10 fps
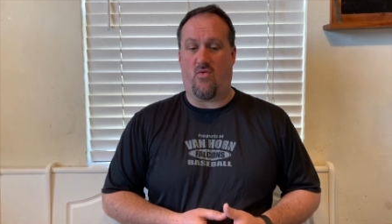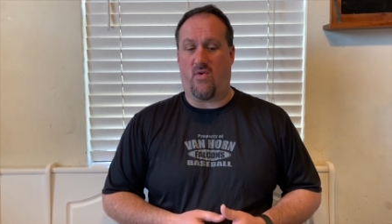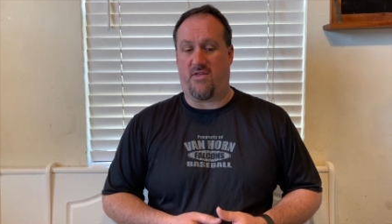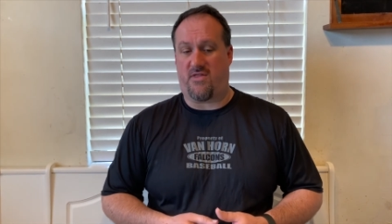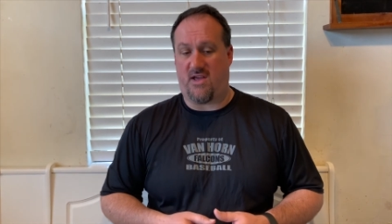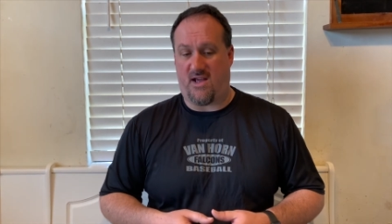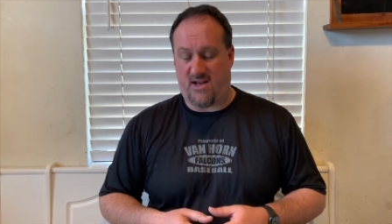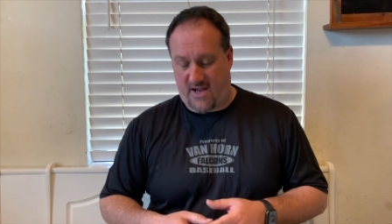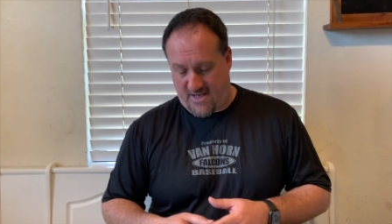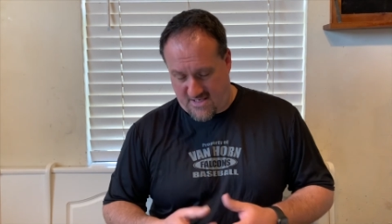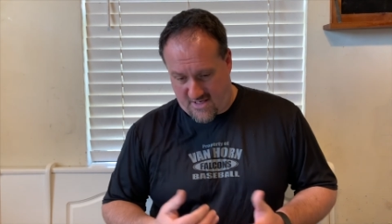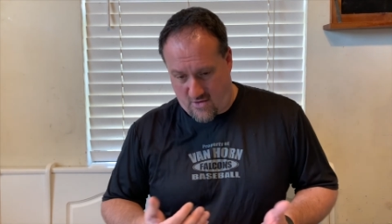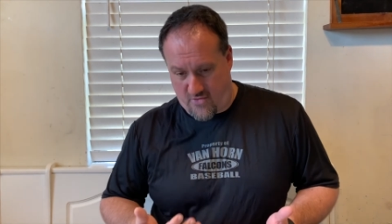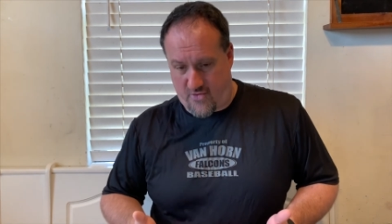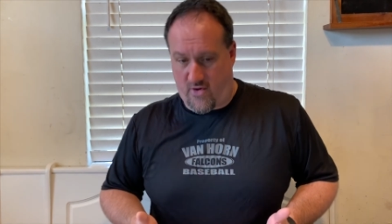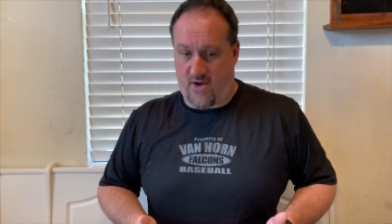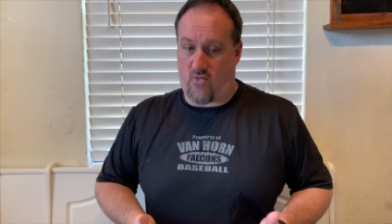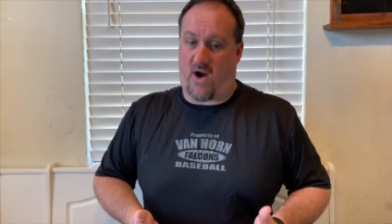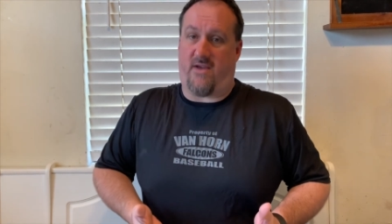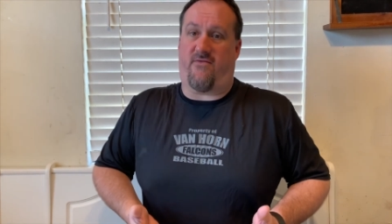with the 1903
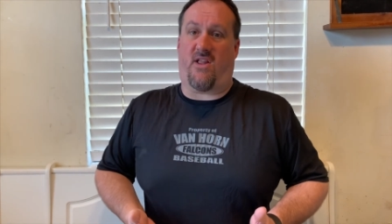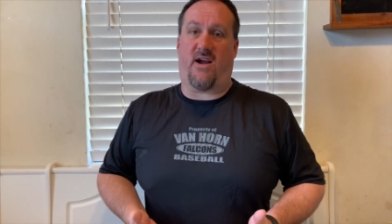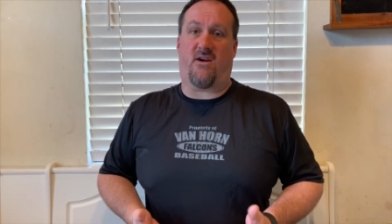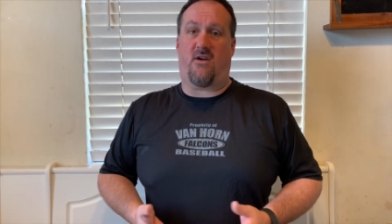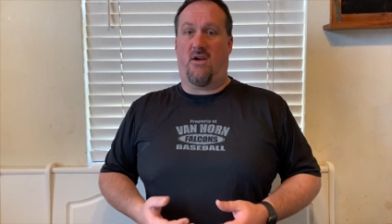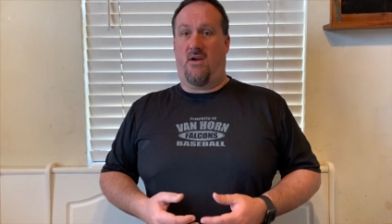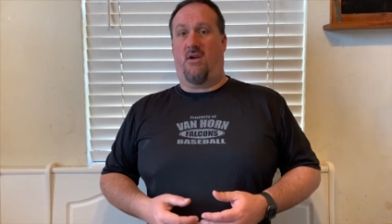Wright Flyer,